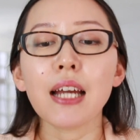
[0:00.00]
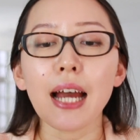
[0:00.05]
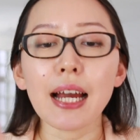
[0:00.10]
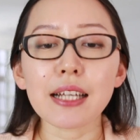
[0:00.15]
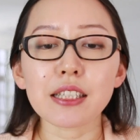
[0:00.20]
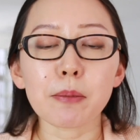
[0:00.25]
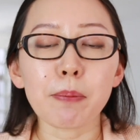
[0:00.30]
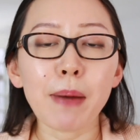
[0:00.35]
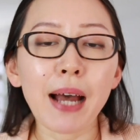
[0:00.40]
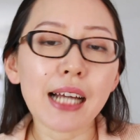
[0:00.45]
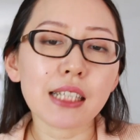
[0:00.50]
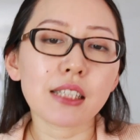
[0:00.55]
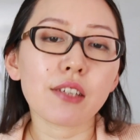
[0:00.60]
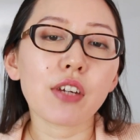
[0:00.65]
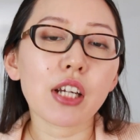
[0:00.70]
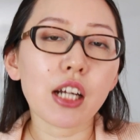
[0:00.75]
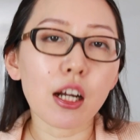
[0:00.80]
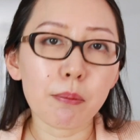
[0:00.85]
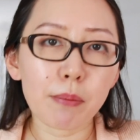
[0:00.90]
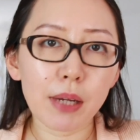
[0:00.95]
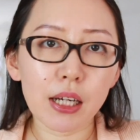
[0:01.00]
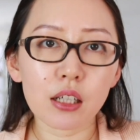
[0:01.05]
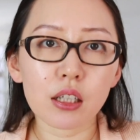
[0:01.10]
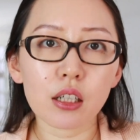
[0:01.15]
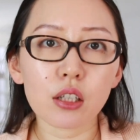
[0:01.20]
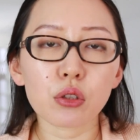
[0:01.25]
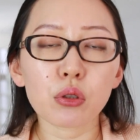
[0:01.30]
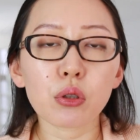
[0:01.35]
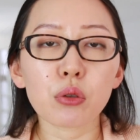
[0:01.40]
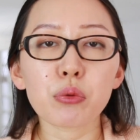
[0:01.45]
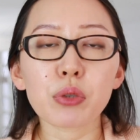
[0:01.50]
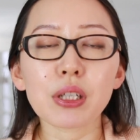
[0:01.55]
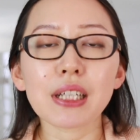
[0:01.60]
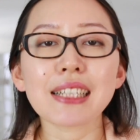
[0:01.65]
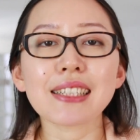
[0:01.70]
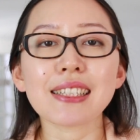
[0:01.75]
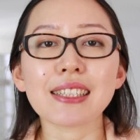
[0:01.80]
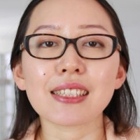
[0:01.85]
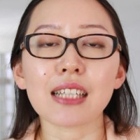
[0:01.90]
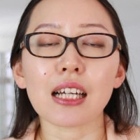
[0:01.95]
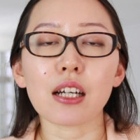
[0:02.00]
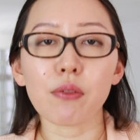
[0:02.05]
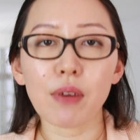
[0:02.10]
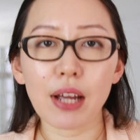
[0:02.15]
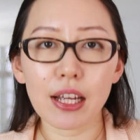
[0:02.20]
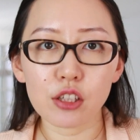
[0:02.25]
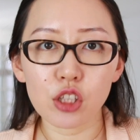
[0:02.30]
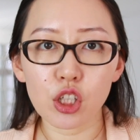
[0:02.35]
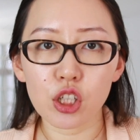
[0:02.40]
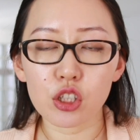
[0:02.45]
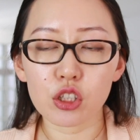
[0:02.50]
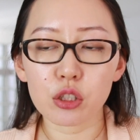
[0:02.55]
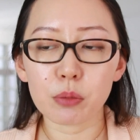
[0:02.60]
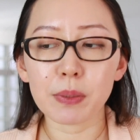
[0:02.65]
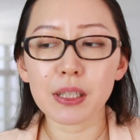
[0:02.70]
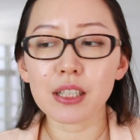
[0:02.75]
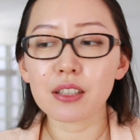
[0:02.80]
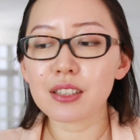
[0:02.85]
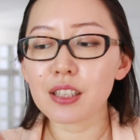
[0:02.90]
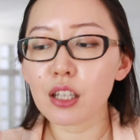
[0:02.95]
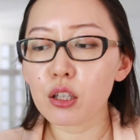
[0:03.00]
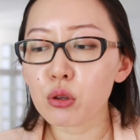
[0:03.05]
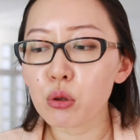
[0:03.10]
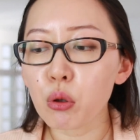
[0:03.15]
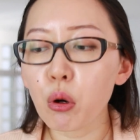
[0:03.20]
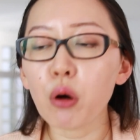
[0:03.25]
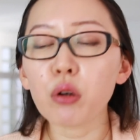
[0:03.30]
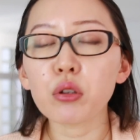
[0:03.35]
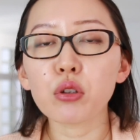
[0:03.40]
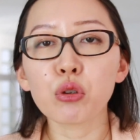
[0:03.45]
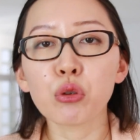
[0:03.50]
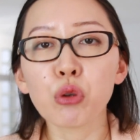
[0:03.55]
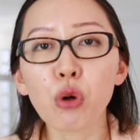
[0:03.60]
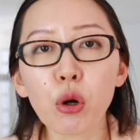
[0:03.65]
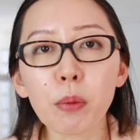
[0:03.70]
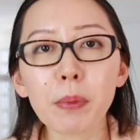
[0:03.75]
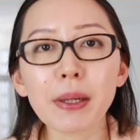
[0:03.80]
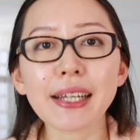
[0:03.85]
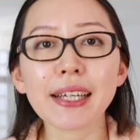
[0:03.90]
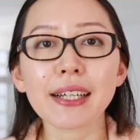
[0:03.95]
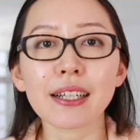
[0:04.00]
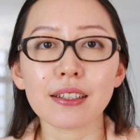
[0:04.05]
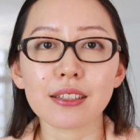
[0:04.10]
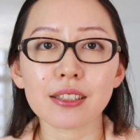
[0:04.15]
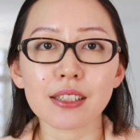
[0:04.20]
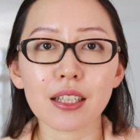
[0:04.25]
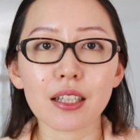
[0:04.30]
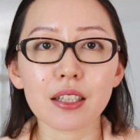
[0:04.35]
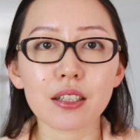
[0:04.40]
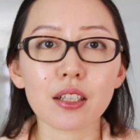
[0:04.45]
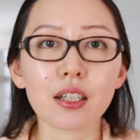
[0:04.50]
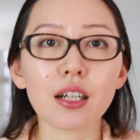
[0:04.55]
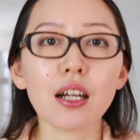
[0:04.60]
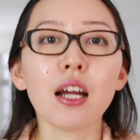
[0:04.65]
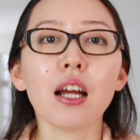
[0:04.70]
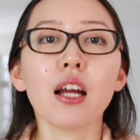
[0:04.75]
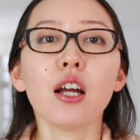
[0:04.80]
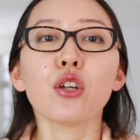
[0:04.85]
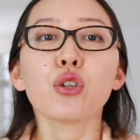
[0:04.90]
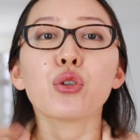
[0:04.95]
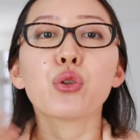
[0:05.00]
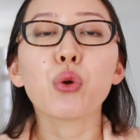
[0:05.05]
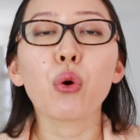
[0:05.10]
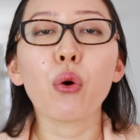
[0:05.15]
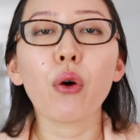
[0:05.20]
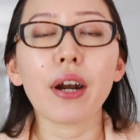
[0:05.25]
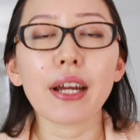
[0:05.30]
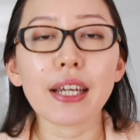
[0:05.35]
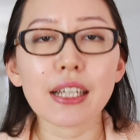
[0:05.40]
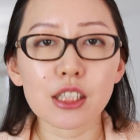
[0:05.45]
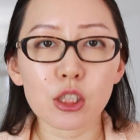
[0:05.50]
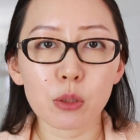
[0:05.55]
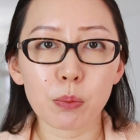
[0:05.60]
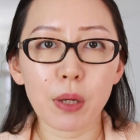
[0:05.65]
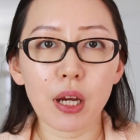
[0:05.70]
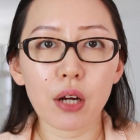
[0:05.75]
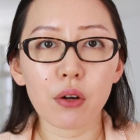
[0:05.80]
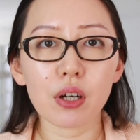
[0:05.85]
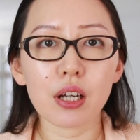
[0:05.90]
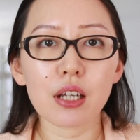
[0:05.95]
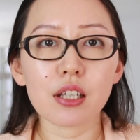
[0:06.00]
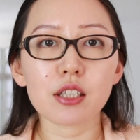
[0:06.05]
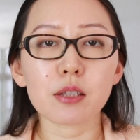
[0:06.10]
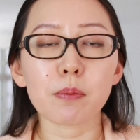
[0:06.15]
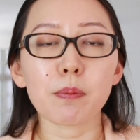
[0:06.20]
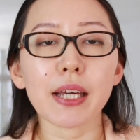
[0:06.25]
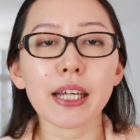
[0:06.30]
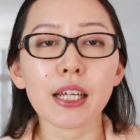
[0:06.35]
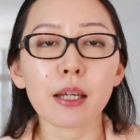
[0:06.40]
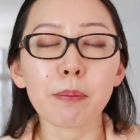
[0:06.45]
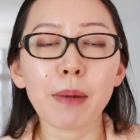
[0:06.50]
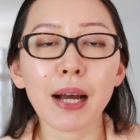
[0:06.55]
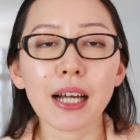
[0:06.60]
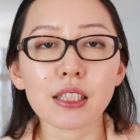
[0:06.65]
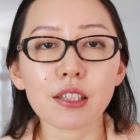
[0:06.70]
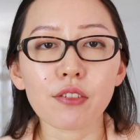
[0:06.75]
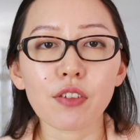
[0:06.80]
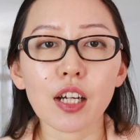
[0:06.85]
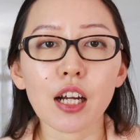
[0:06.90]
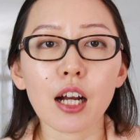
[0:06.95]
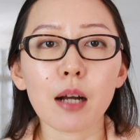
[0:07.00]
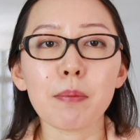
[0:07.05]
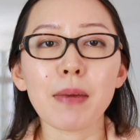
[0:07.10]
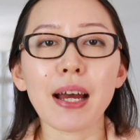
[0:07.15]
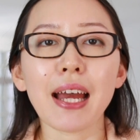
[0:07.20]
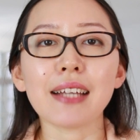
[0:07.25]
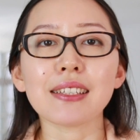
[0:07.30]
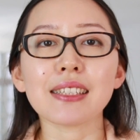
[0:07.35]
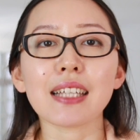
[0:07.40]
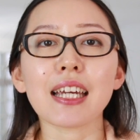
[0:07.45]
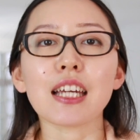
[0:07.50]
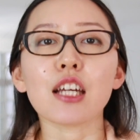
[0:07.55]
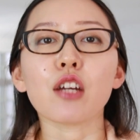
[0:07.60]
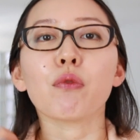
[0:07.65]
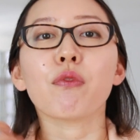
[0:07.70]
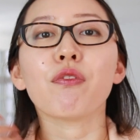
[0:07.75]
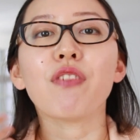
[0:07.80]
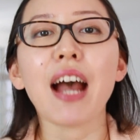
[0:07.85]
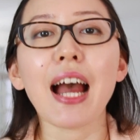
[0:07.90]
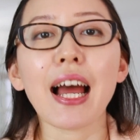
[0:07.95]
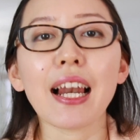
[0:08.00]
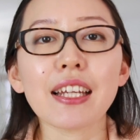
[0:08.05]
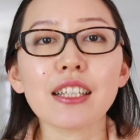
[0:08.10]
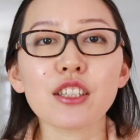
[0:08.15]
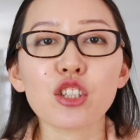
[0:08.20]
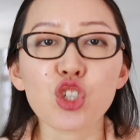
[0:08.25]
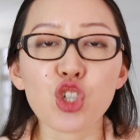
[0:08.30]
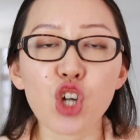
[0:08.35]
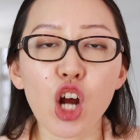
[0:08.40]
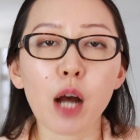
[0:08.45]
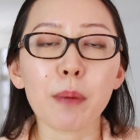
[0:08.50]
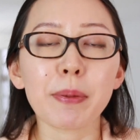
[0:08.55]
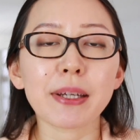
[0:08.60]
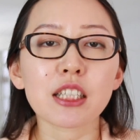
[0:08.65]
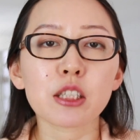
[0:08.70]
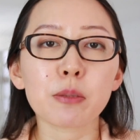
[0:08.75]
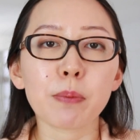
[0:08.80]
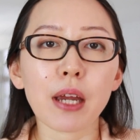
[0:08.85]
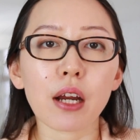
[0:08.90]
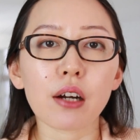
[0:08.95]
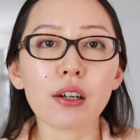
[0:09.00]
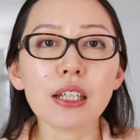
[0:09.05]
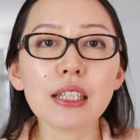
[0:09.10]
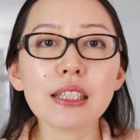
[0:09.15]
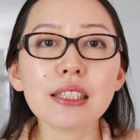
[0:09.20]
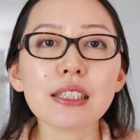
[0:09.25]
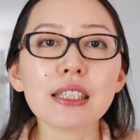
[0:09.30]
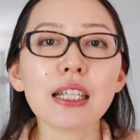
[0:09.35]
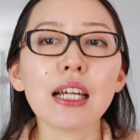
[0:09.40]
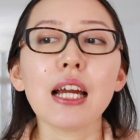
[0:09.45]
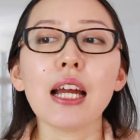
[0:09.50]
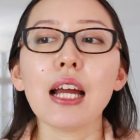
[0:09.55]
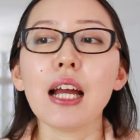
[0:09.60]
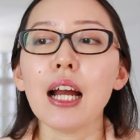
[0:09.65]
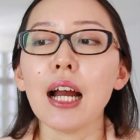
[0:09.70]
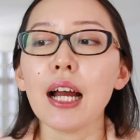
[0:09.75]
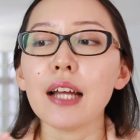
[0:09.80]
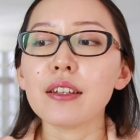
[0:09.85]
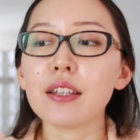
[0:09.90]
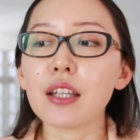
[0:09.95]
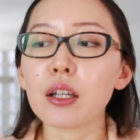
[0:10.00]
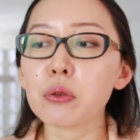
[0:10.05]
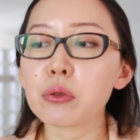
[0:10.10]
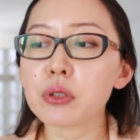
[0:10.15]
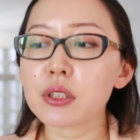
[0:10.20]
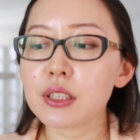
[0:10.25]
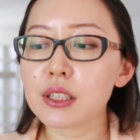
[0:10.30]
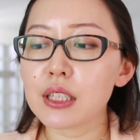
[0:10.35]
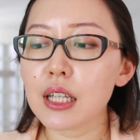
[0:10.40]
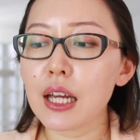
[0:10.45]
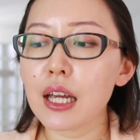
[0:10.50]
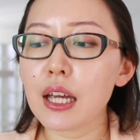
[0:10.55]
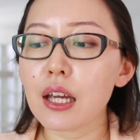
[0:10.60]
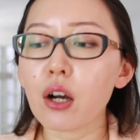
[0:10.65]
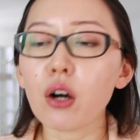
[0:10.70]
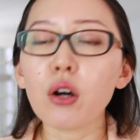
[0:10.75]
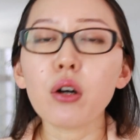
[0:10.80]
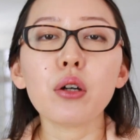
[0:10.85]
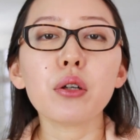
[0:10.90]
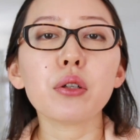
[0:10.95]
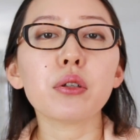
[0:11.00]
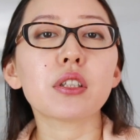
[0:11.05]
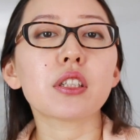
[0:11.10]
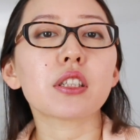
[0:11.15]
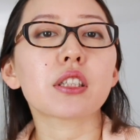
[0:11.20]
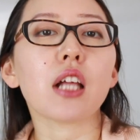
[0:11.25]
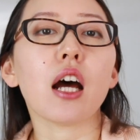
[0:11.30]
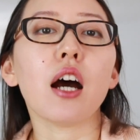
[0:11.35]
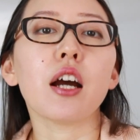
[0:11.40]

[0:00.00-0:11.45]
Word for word: as a passive income maker, you're really disadvantaged because they don't normally really consider your experience making passive income as a valid job experience. And they would say, oh, you're just